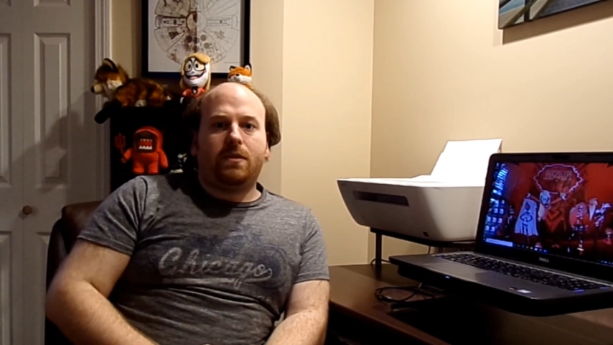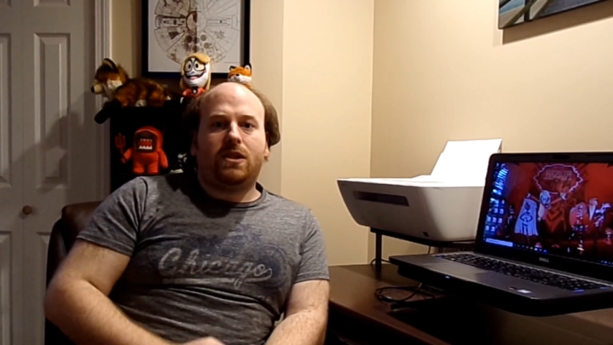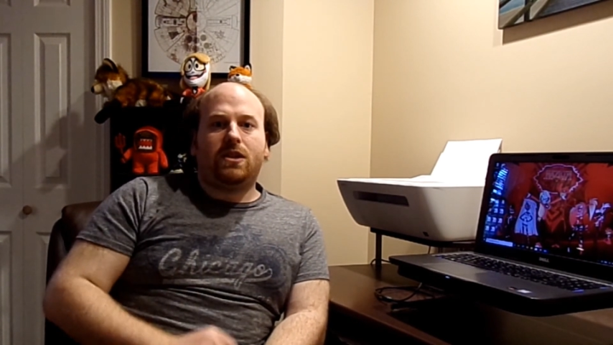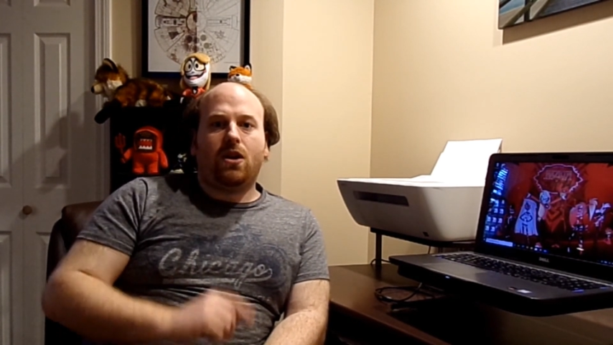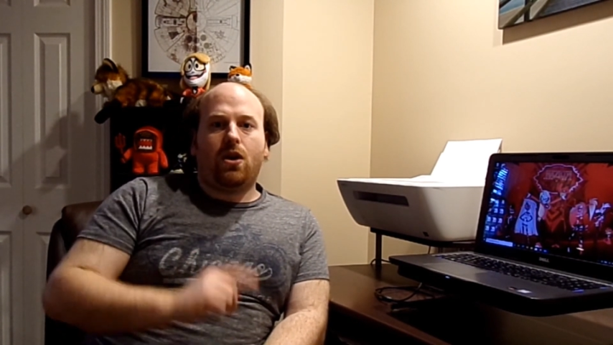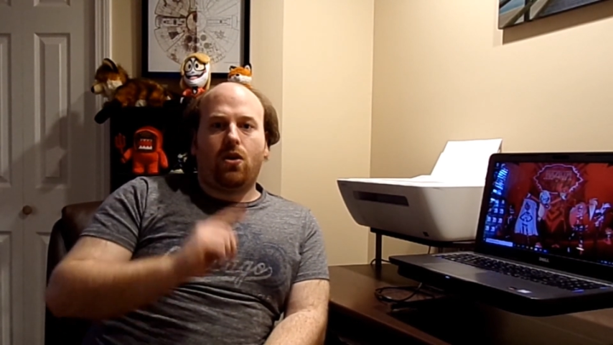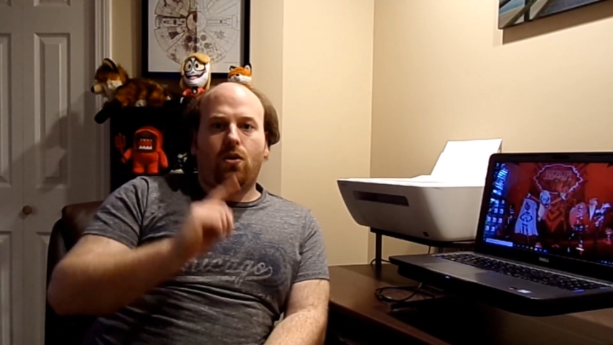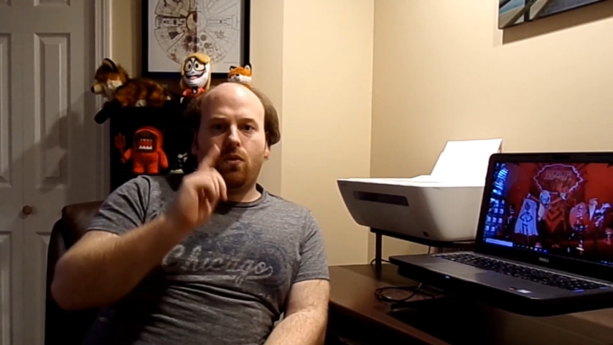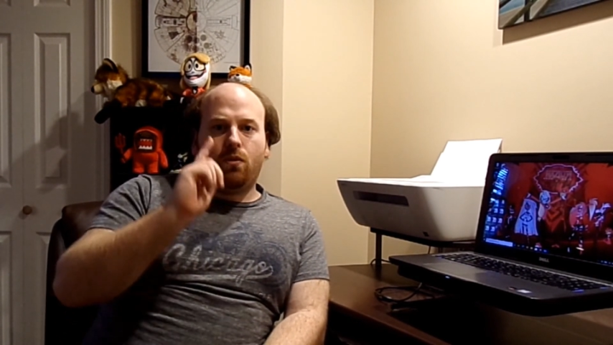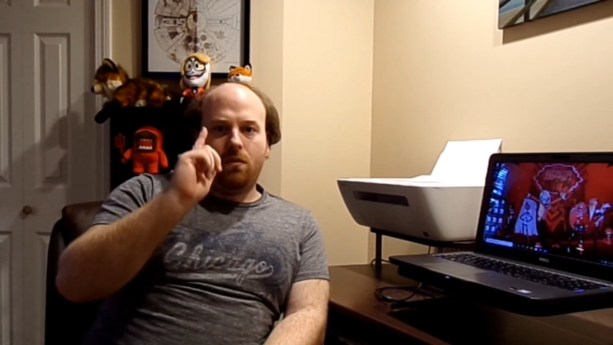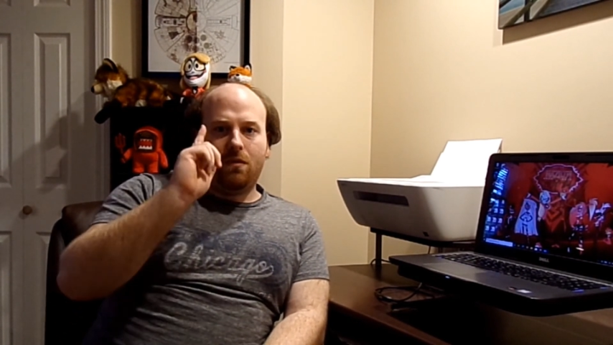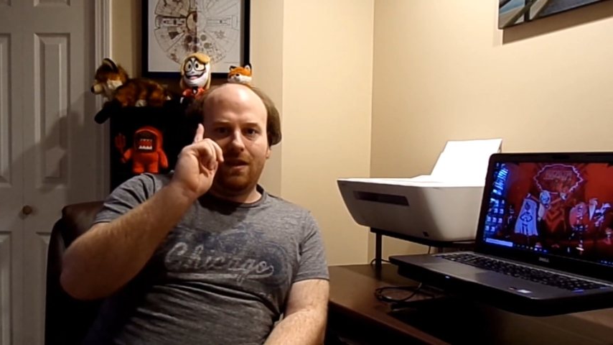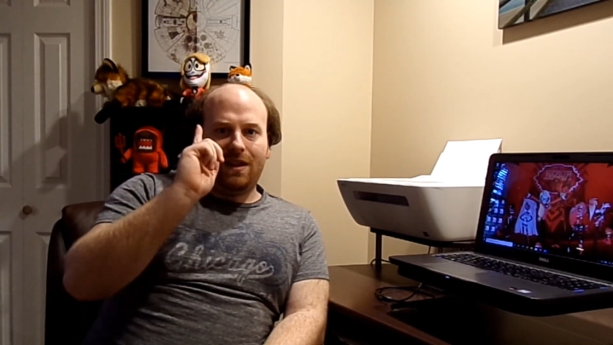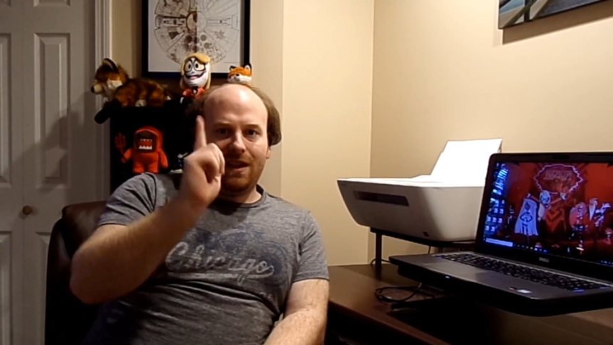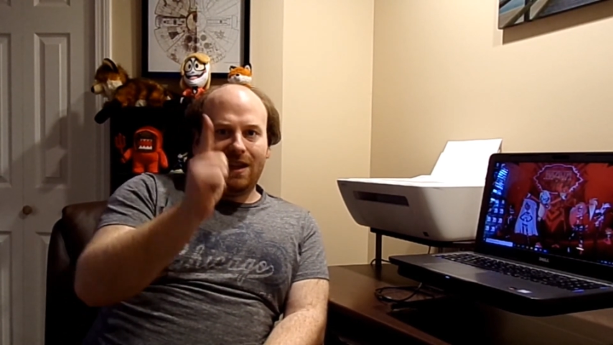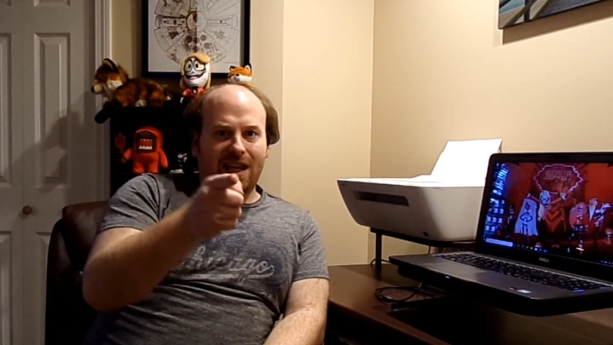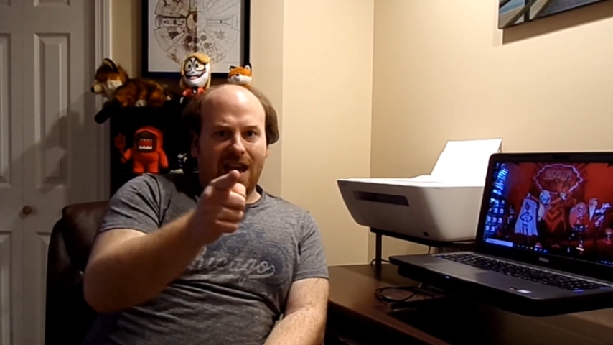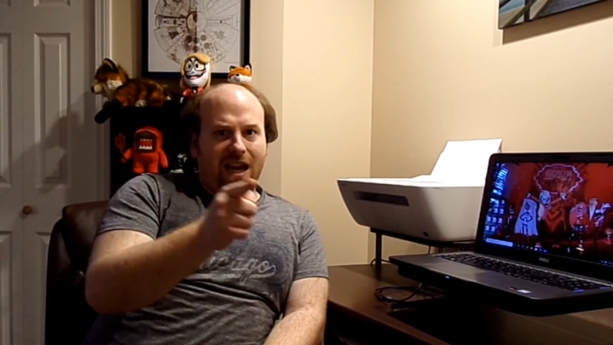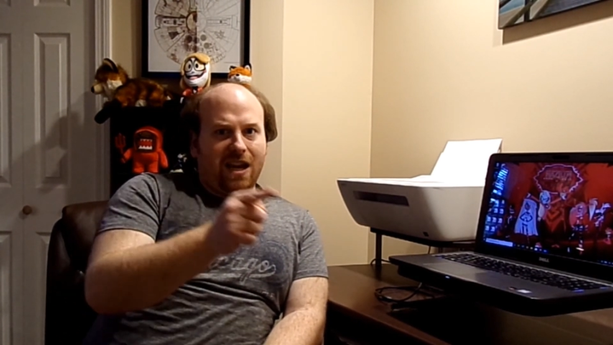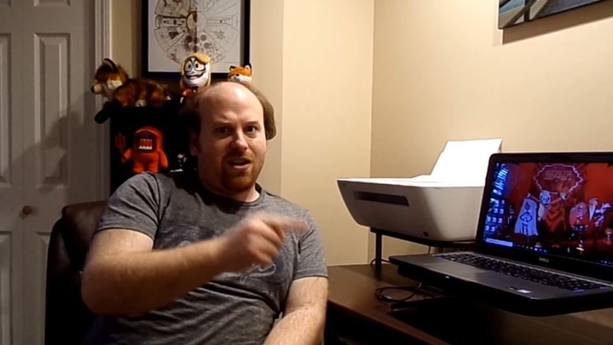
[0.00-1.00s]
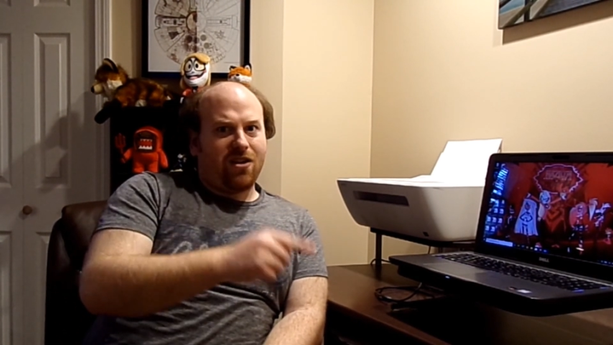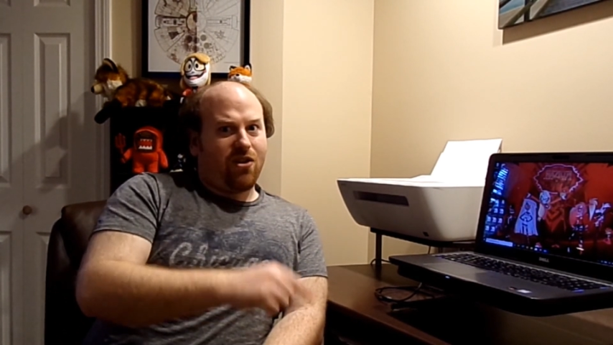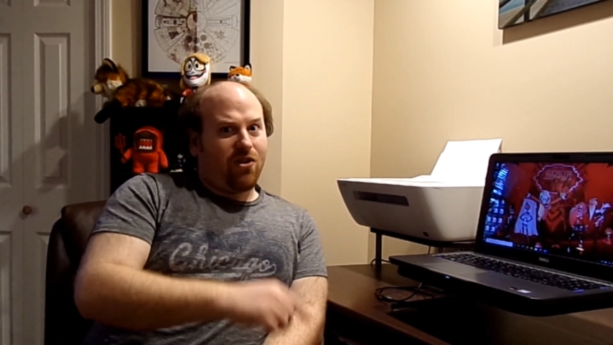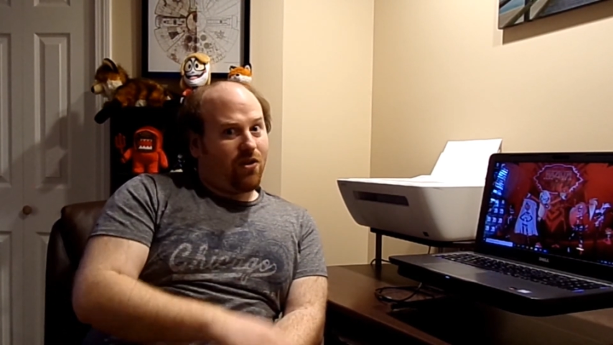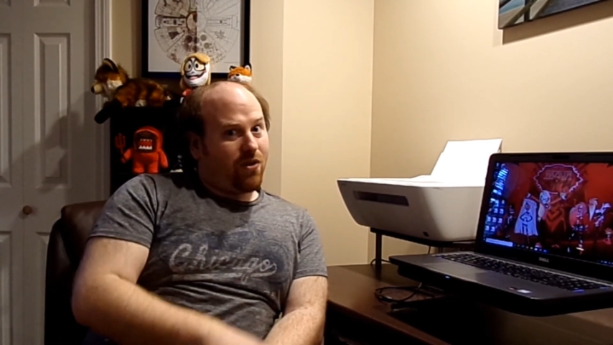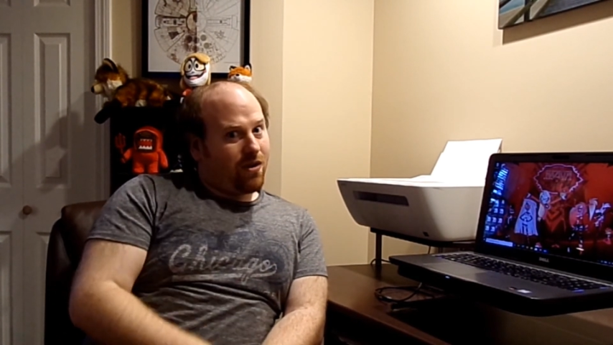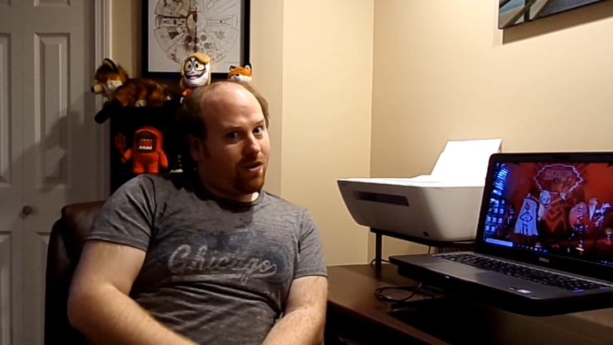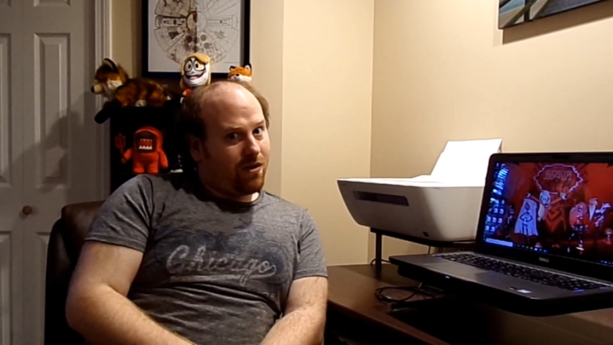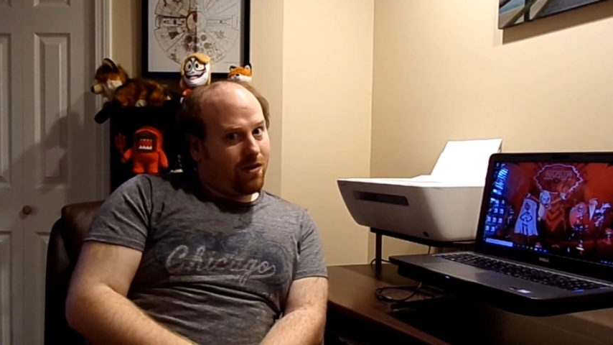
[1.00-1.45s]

So, later.